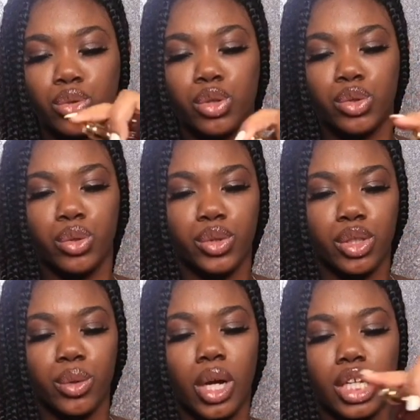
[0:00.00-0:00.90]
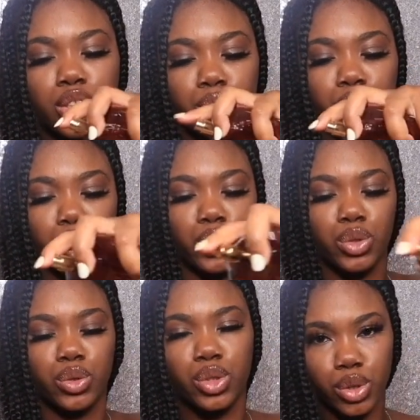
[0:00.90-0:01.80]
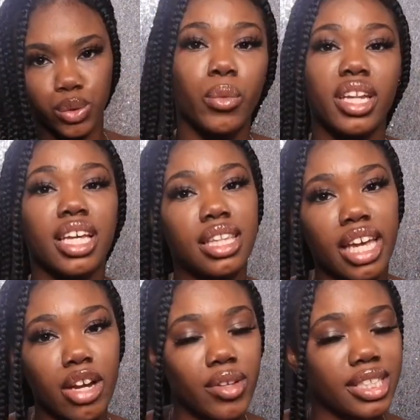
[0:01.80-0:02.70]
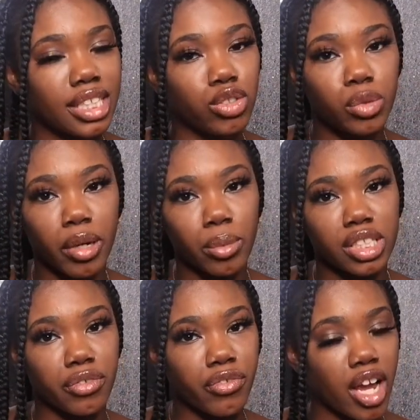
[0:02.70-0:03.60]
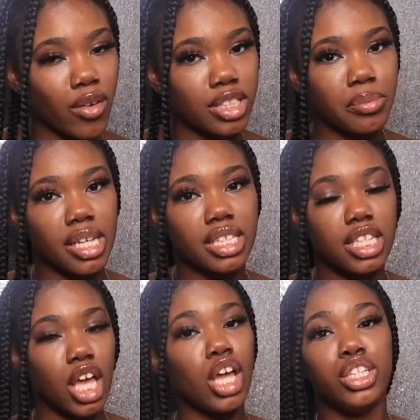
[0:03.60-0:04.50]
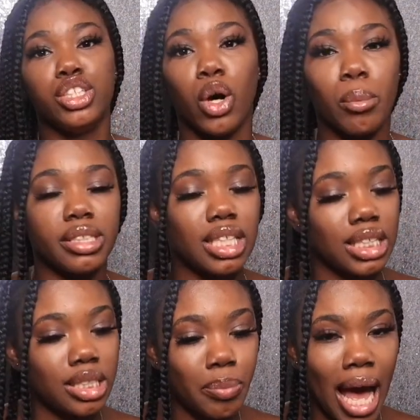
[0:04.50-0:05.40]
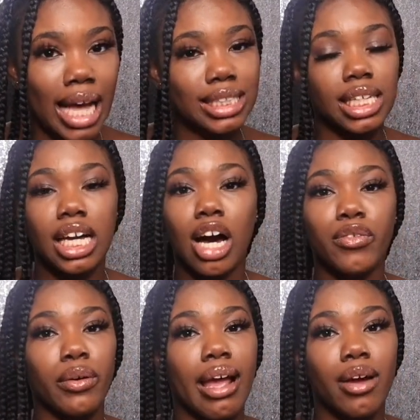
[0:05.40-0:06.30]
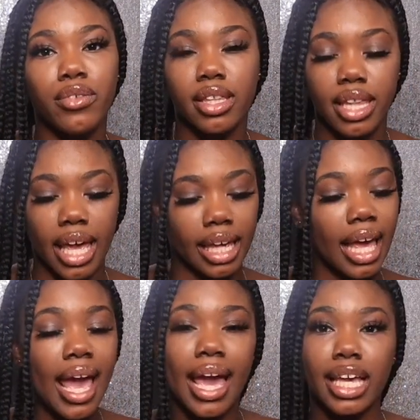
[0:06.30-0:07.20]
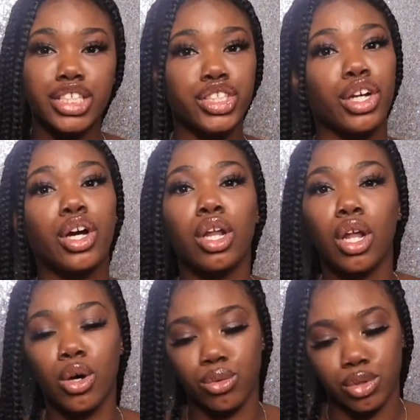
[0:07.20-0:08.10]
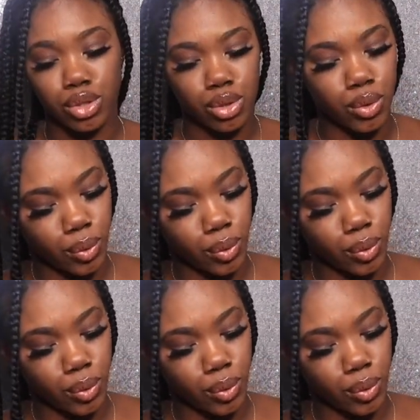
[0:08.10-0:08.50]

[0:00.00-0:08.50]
choo choo choo choo choo choo choo choo. You want to get the areas that you spray with your fragrance mist. Don't miss a spot. Cover everything and get your clothes too.